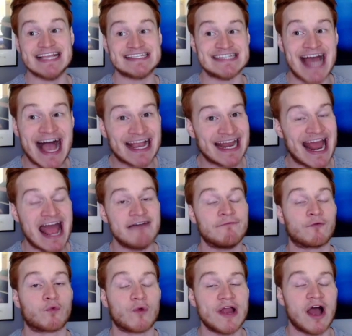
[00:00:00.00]
not going to have
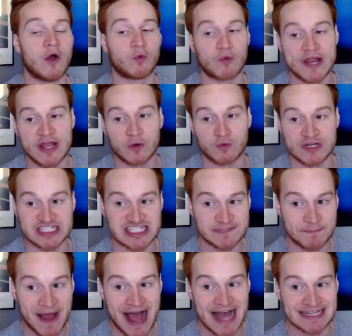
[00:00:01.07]
a real
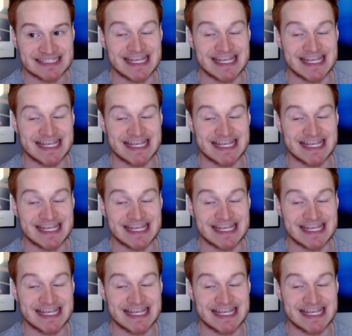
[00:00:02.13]
response,